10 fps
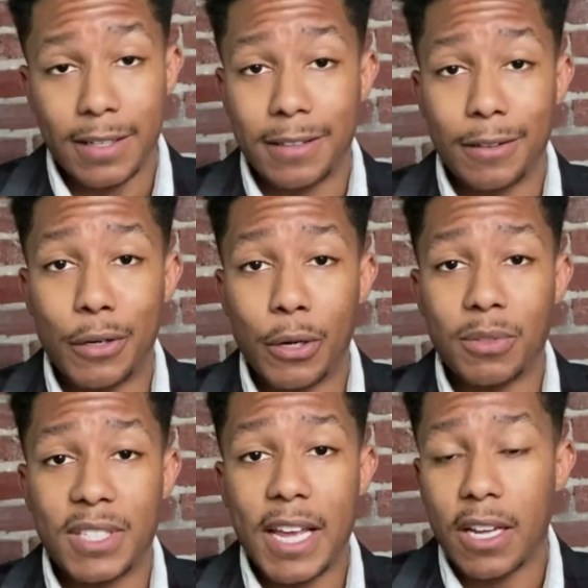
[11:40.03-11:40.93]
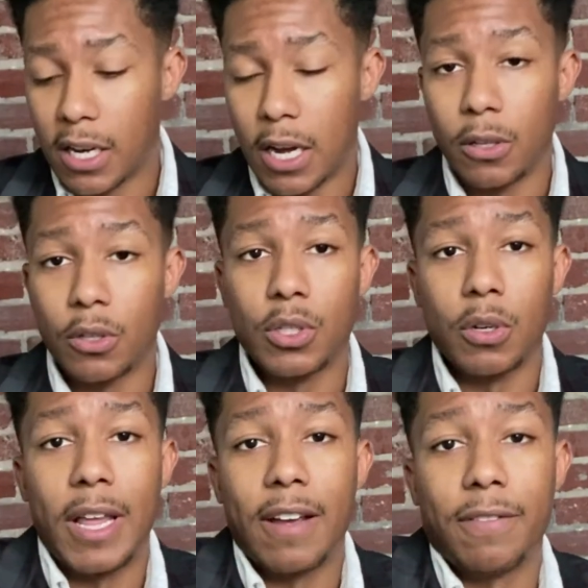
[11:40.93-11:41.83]
you know, take a color. So
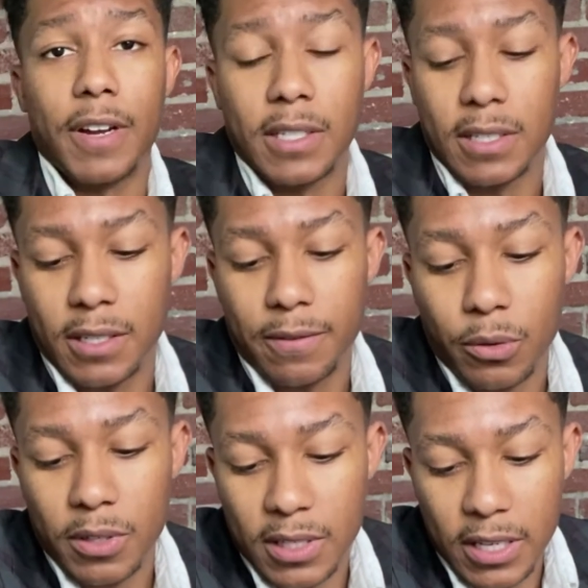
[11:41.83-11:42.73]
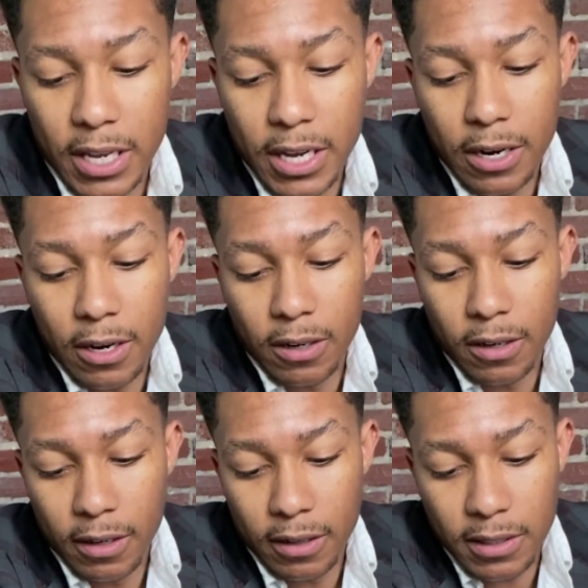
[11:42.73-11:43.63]
like, for instance, if you can see here,
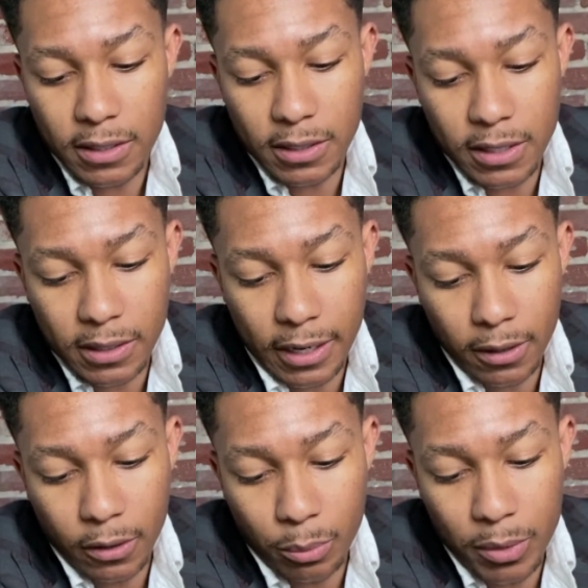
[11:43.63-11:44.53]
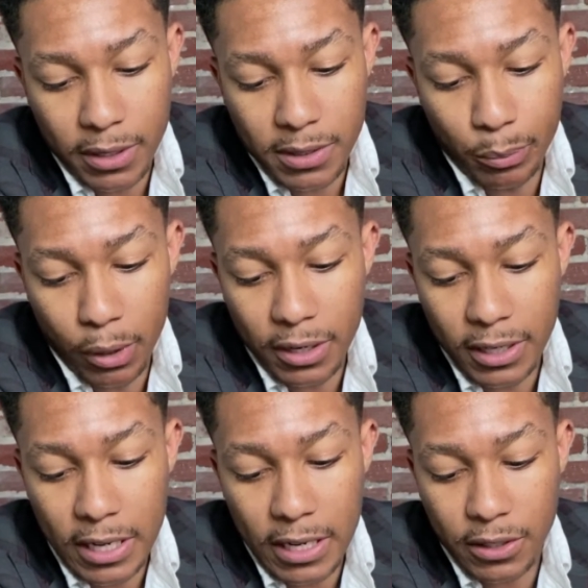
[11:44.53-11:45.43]
this, it's like a little bit, it's
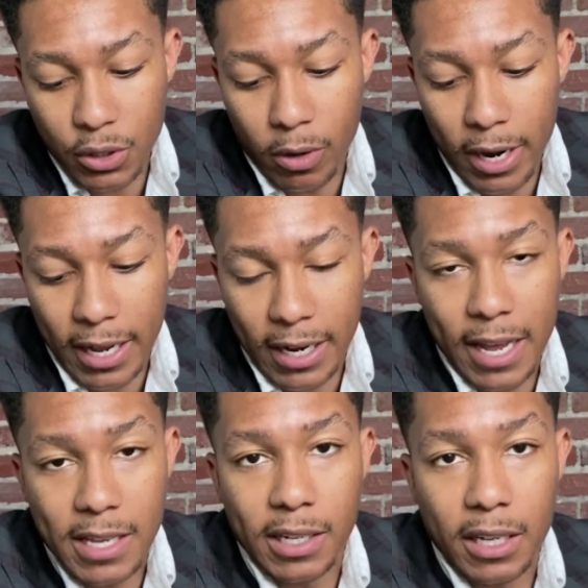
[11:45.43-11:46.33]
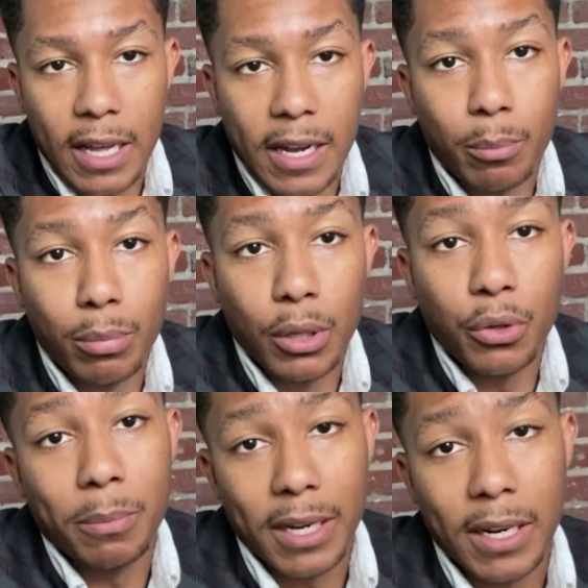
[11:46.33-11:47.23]
burgundy, it's gray, and it has like a line of blue
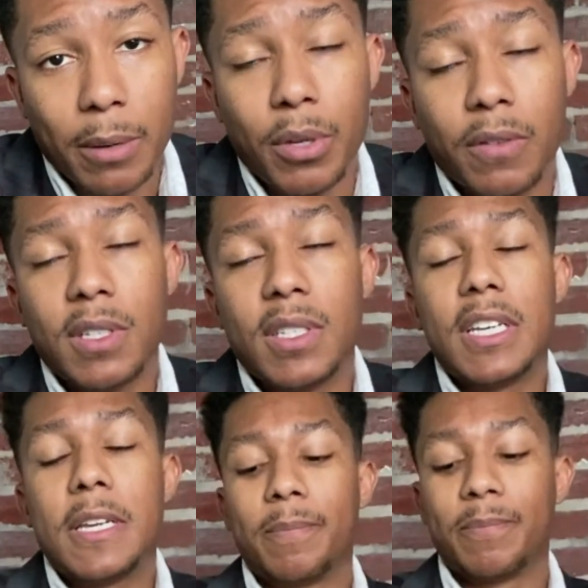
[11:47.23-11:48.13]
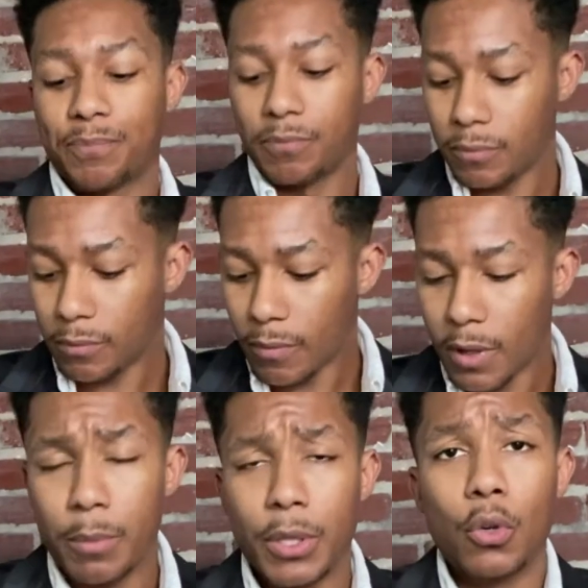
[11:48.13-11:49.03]
you might not be able to see.
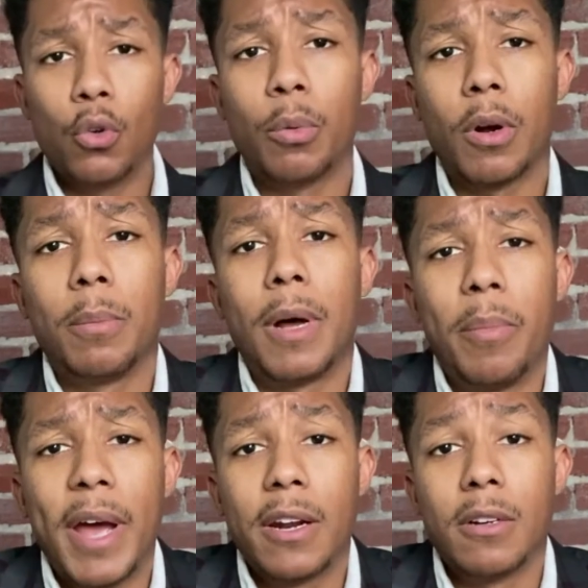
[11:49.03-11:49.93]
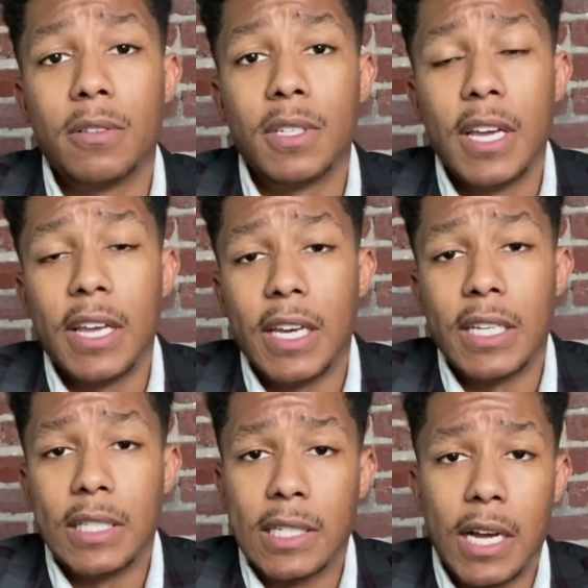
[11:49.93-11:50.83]
But the cool part about patterns
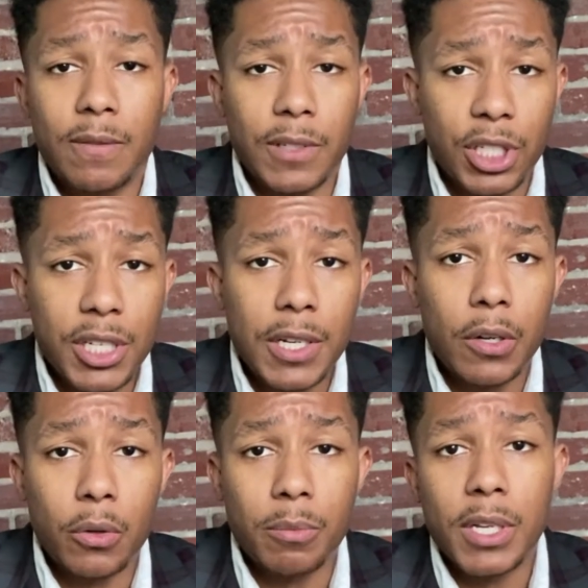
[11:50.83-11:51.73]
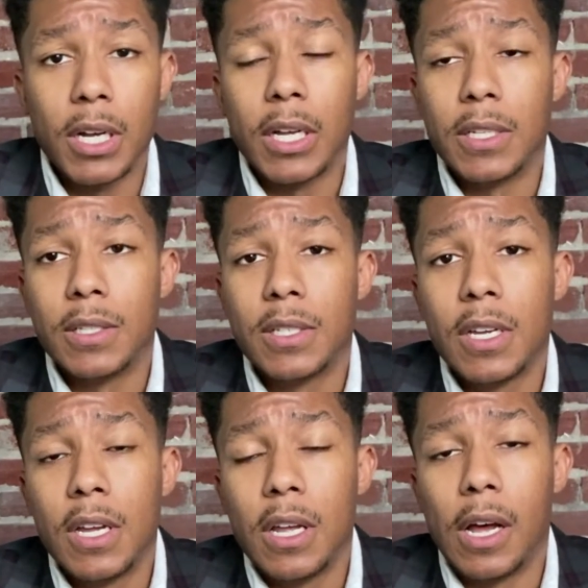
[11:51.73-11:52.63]
is it's kind of a cheat code, because
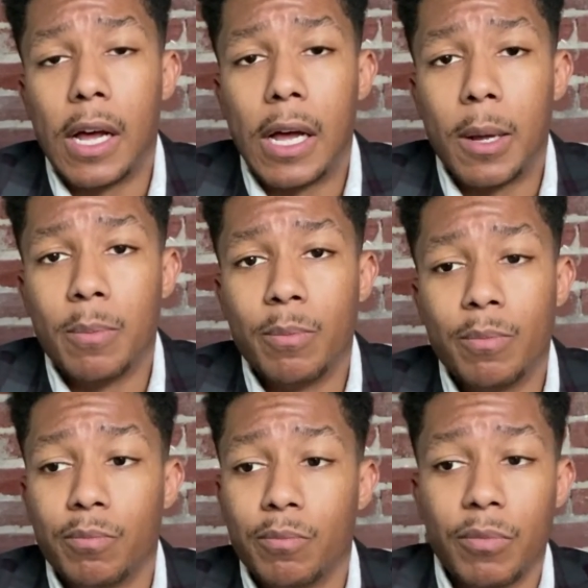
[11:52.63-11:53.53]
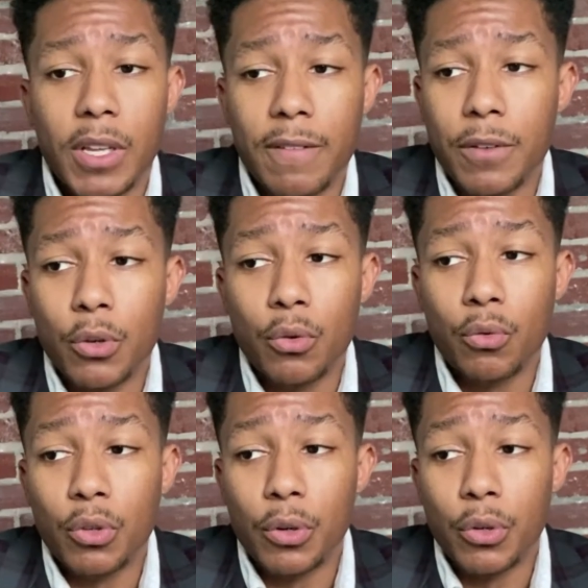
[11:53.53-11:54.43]
um, if you,
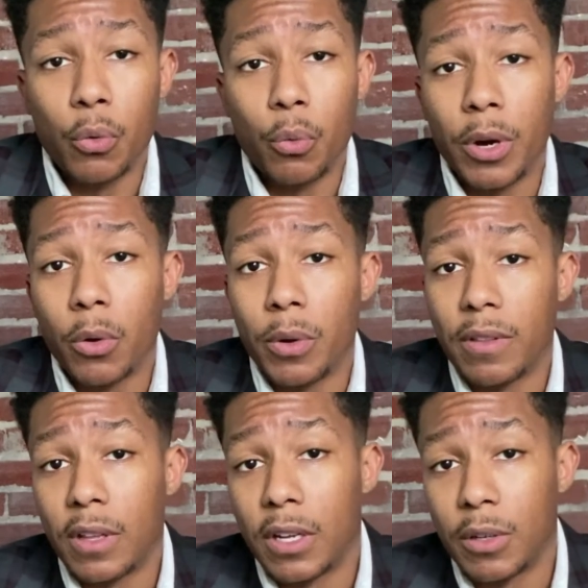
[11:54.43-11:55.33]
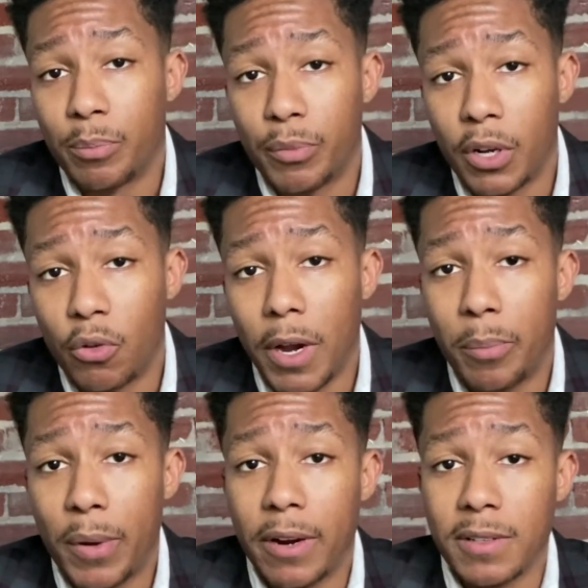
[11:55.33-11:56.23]
you know, you could wear it with a, a gray
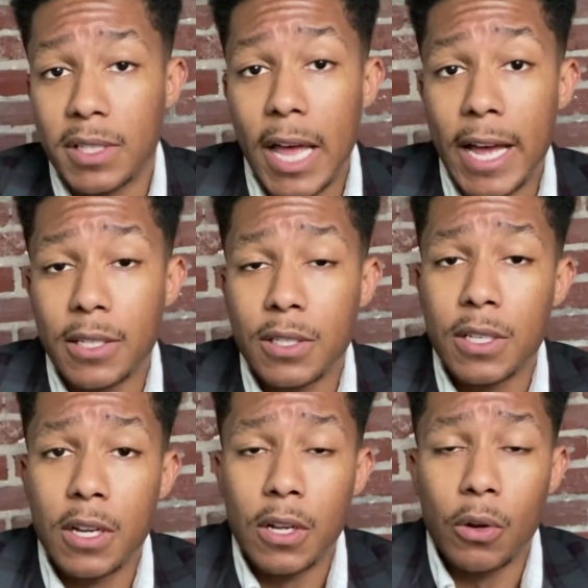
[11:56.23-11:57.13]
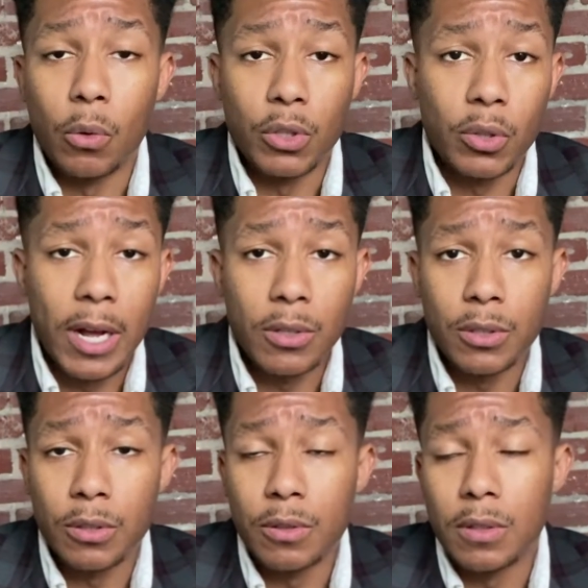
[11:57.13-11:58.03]
pair of slacks or
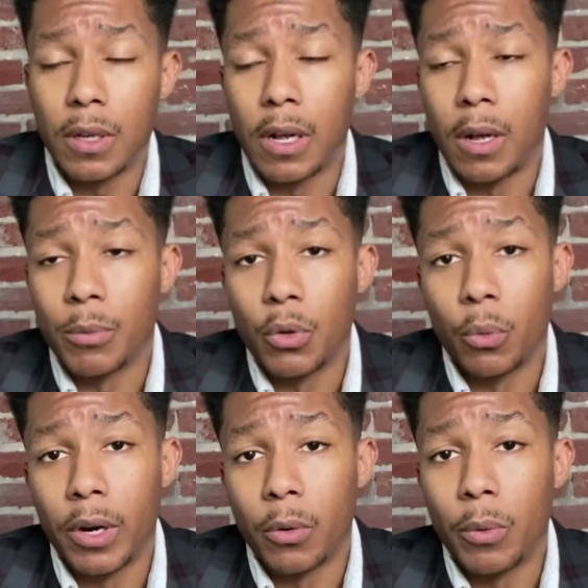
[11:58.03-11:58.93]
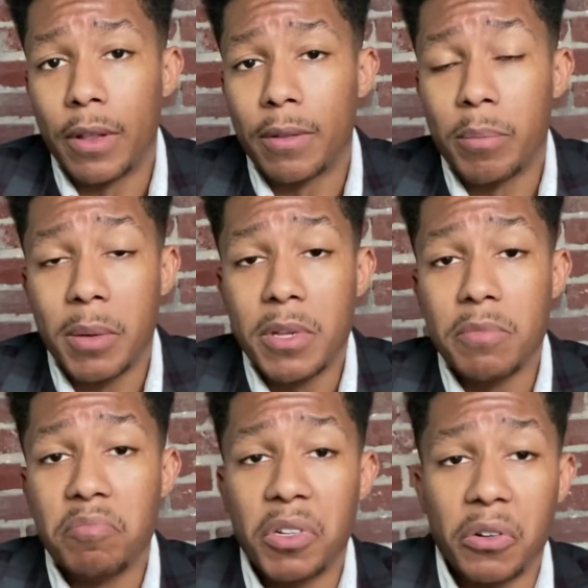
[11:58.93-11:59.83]
trousers. Um, you could wear it with maybe, you know, a